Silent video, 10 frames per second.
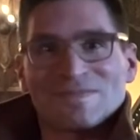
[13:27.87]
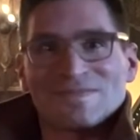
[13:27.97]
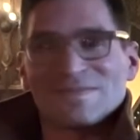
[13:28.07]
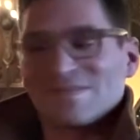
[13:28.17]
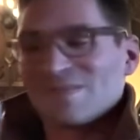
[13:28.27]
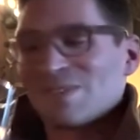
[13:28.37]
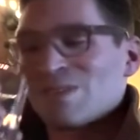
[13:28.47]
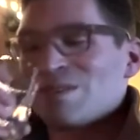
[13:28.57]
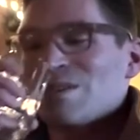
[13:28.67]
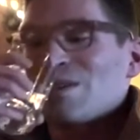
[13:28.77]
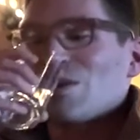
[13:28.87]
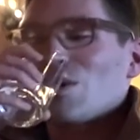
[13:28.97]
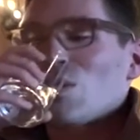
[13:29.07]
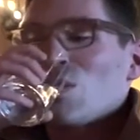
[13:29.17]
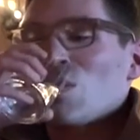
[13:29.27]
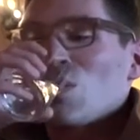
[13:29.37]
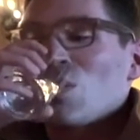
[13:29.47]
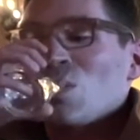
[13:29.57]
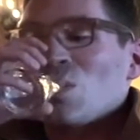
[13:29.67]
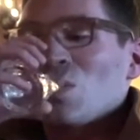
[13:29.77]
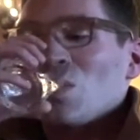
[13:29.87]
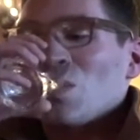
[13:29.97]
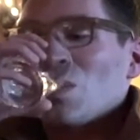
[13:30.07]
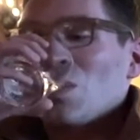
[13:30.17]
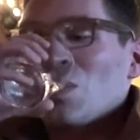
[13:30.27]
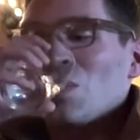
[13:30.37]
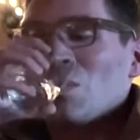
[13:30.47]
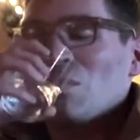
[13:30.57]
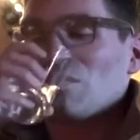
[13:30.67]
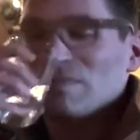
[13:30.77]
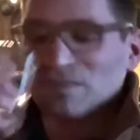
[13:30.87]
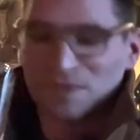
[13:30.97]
(no one is talking)